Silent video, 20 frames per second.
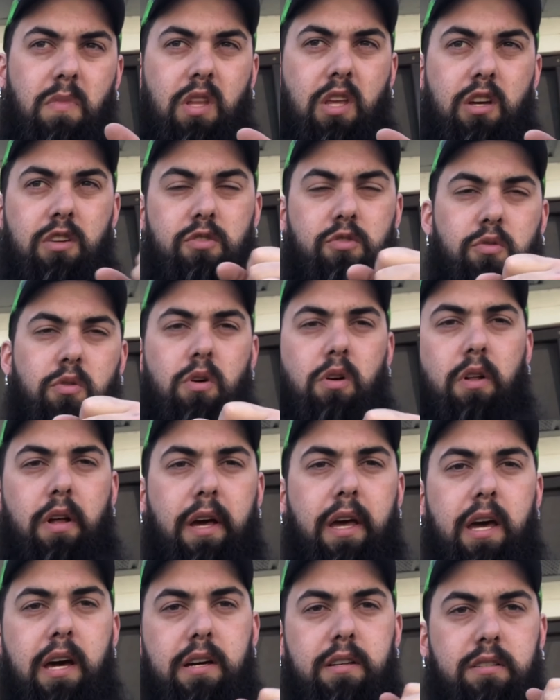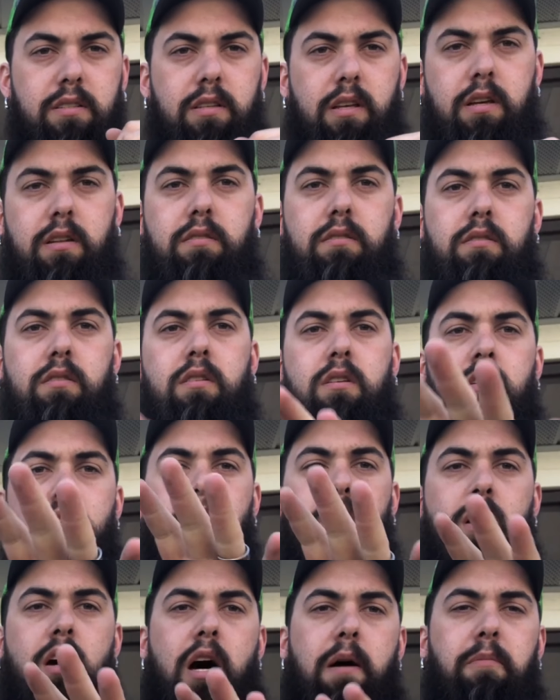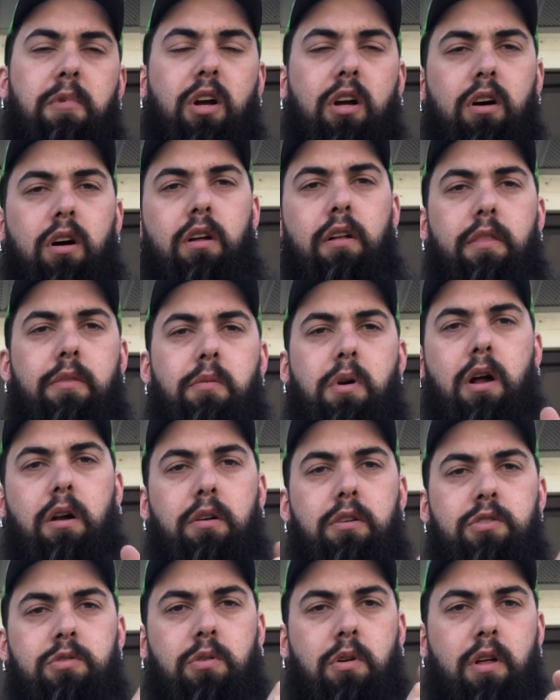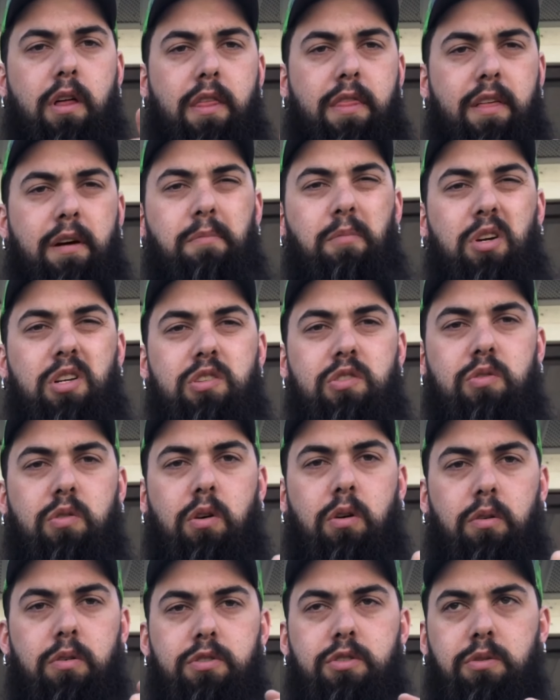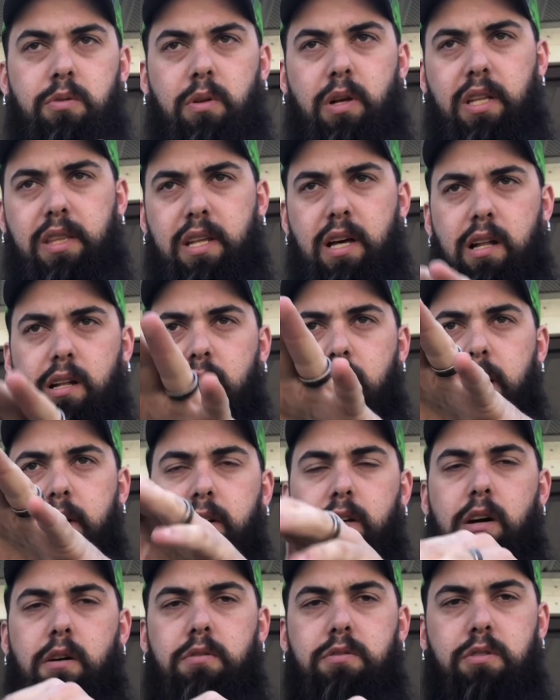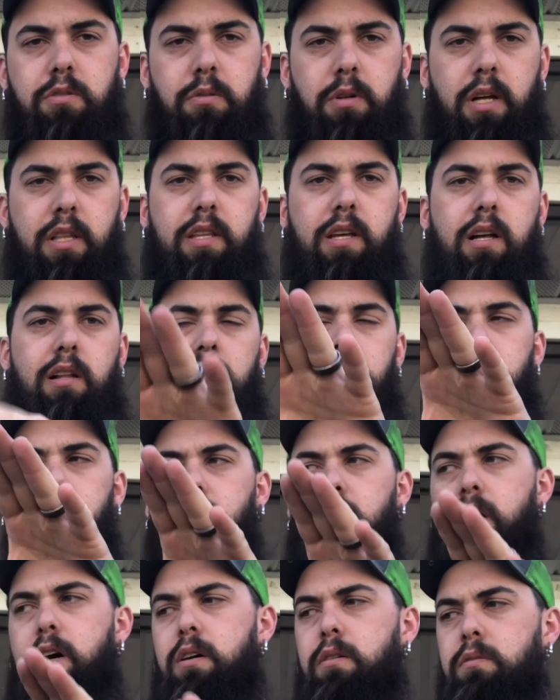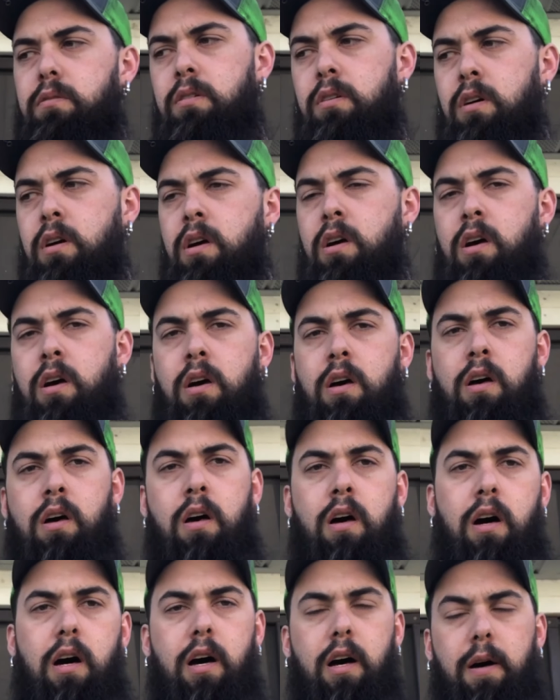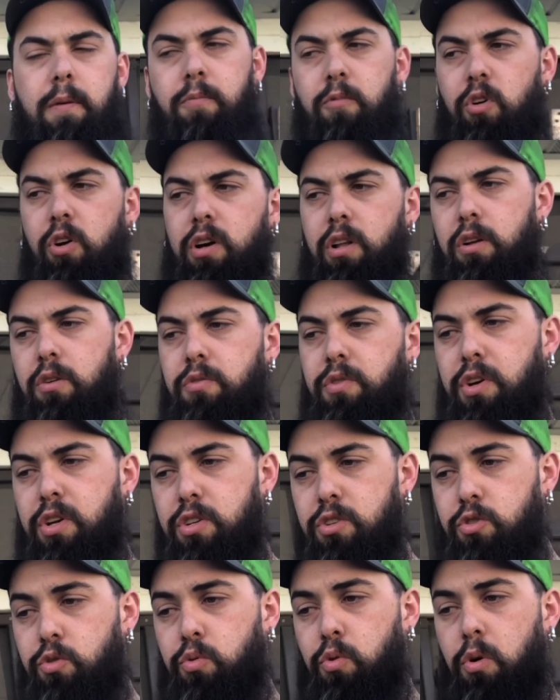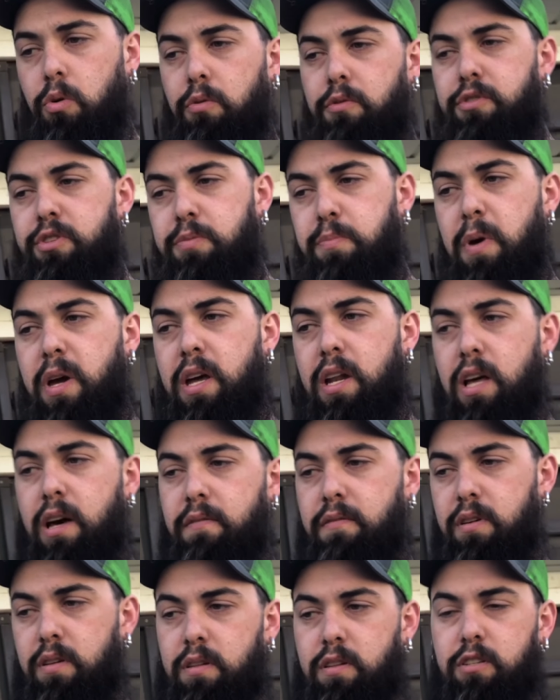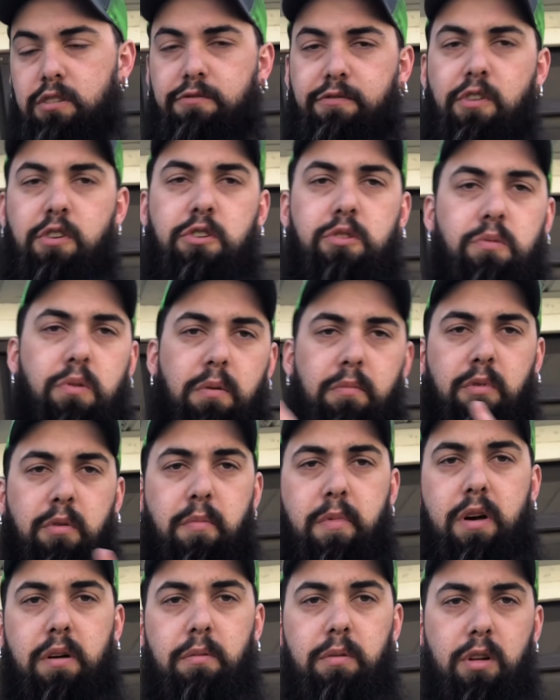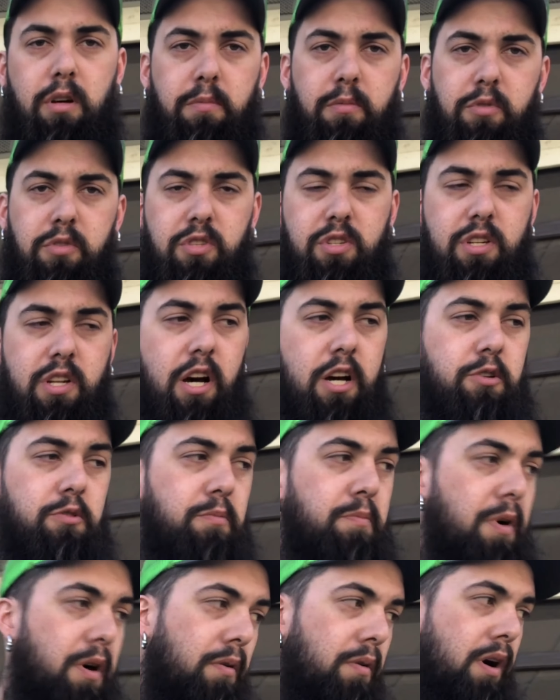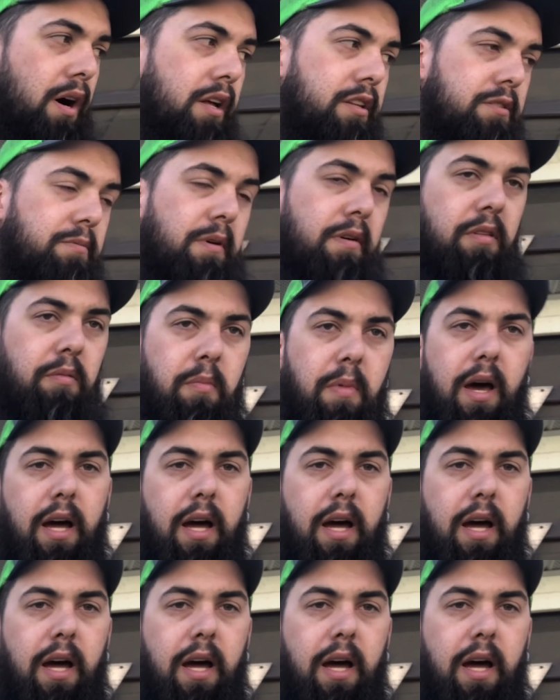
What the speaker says: control, I guess, that I'm going to call it throttle control, that thumb control, as you let that line go, as you let that lure go. Really learn to control the speed of it. This first one I'm going to be able to almost touch with my rod, so I'm going to have to